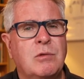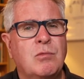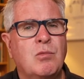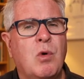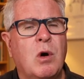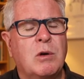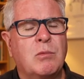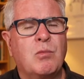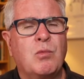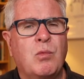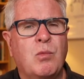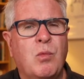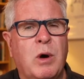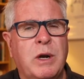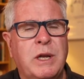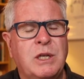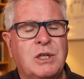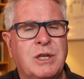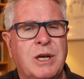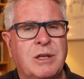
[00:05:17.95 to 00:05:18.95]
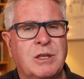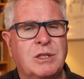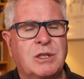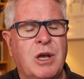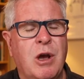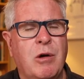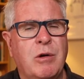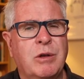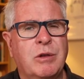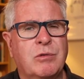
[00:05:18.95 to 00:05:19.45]
what each other's
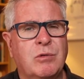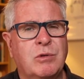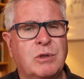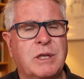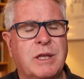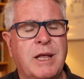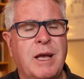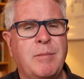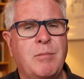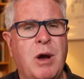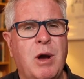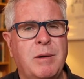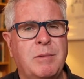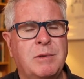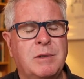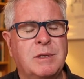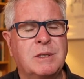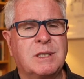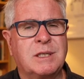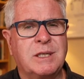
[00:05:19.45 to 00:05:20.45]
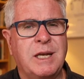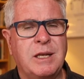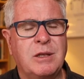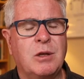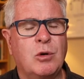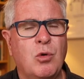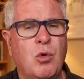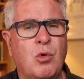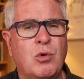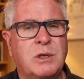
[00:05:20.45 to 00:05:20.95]
going through, so they might
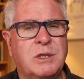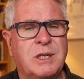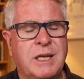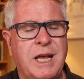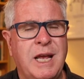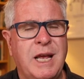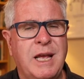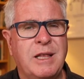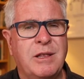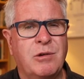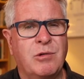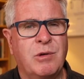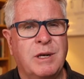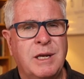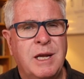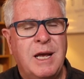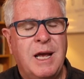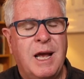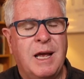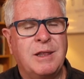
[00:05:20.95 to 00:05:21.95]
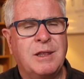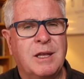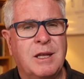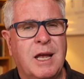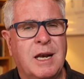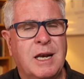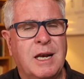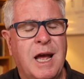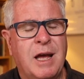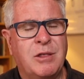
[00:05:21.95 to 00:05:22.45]
seek the Lord together and
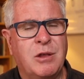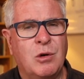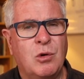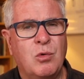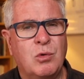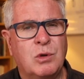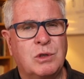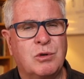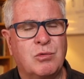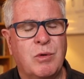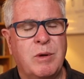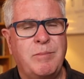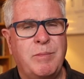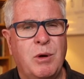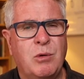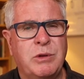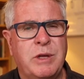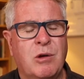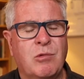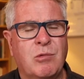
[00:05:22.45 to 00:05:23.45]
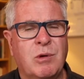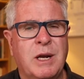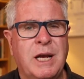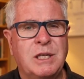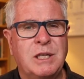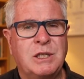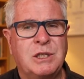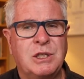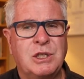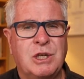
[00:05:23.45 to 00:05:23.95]
allow the Lord to rebuild that
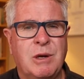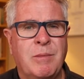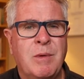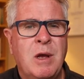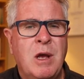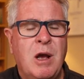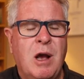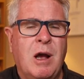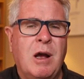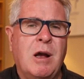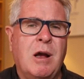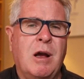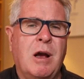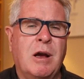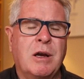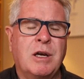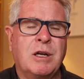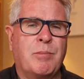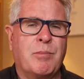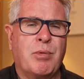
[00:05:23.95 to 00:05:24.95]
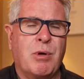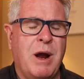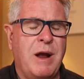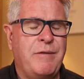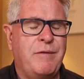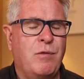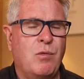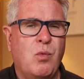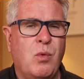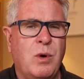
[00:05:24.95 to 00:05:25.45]
relationship. I'm going to
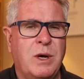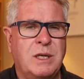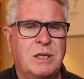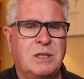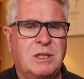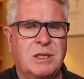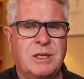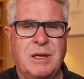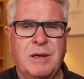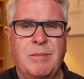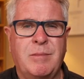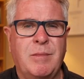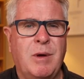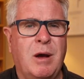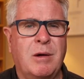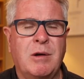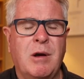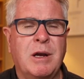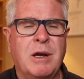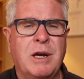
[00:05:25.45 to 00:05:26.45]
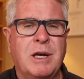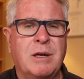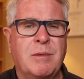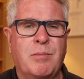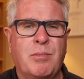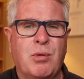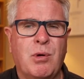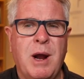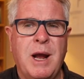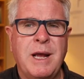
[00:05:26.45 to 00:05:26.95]
pray for wisdom. I'm going to
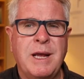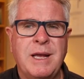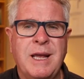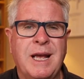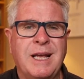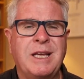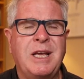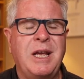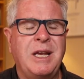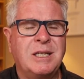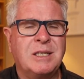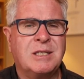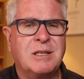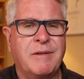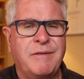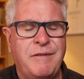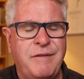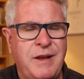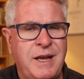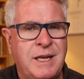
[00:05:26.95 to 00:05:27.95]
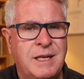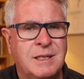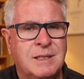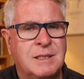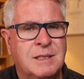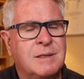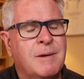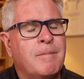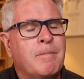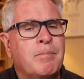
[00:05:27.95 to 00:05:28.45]
pray against
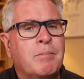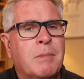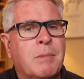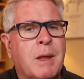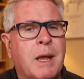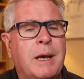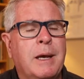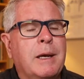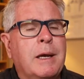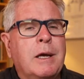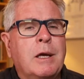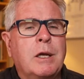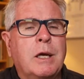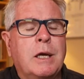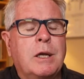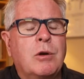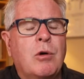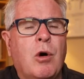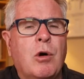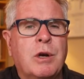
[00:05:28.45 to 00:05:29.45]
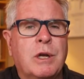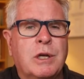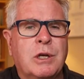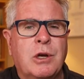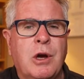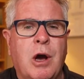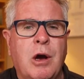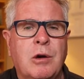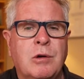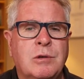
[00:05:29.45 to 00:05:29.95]
offense, and on
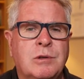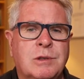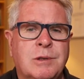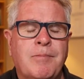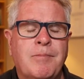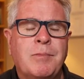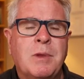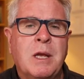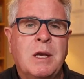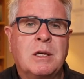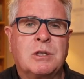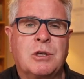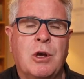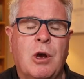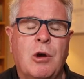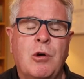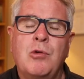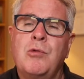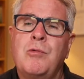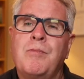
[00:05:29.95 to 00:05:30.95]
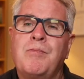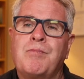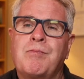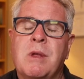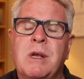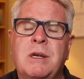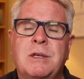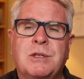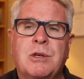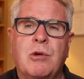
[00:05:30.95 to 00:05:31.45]
it goes. So
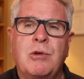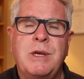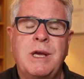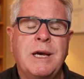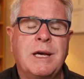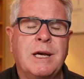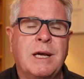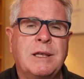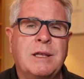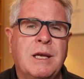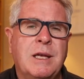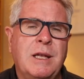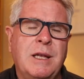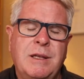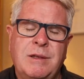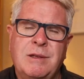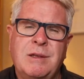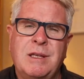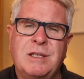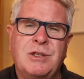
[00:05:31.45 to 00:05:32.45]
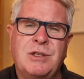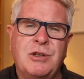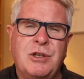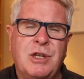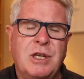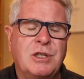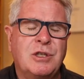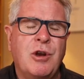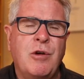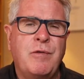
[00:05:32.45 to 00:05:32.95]
yeah,
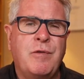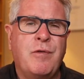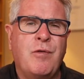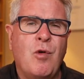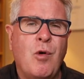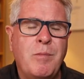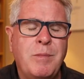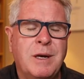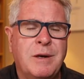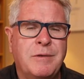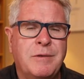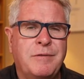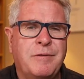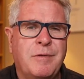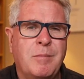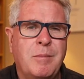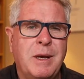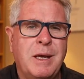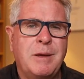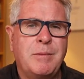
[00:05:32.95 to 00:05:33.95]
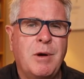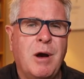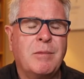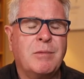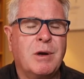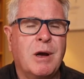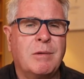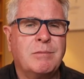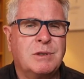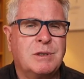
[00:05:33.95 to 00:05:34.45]
there's no formula for me.
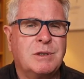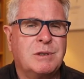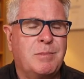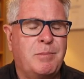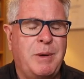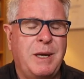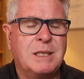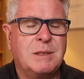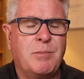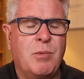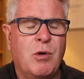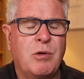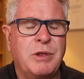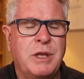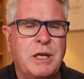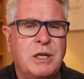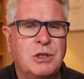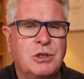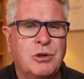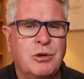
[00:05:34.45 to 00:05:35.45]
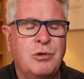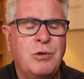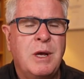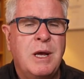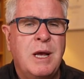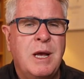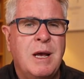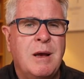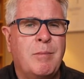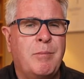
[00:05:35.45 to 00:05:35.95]
I'm depends upon the
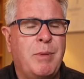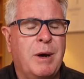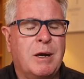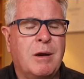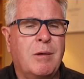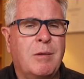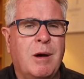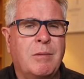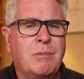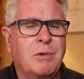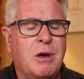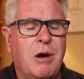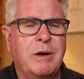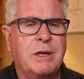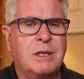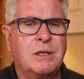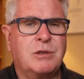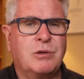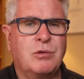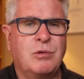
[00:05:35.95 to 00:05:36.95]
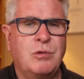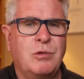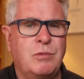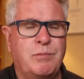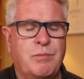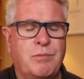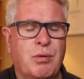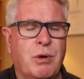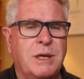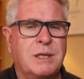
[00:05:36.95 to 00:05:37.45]
issue, but I'm going
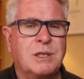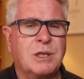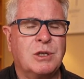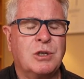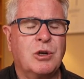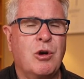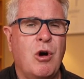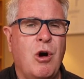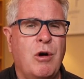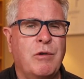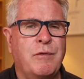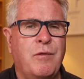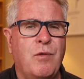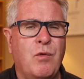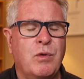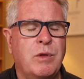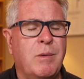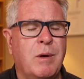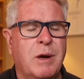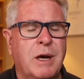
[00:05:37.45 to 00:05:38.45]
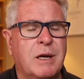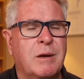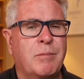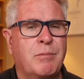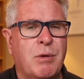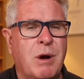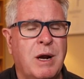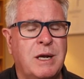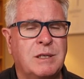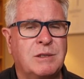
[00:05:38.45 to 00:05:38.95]
to press into God for them. I'm going to
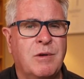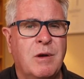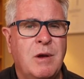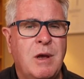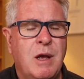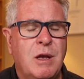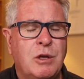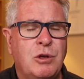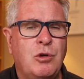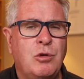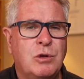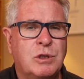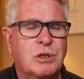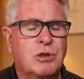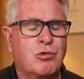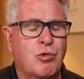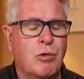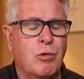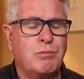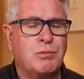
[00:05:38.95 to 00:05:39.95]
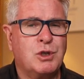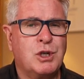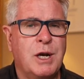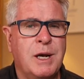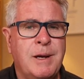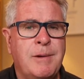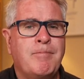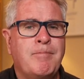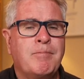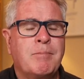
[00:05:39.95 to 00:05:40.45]
praise use
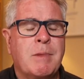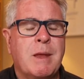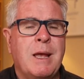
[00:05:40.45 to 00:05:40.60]
scripture,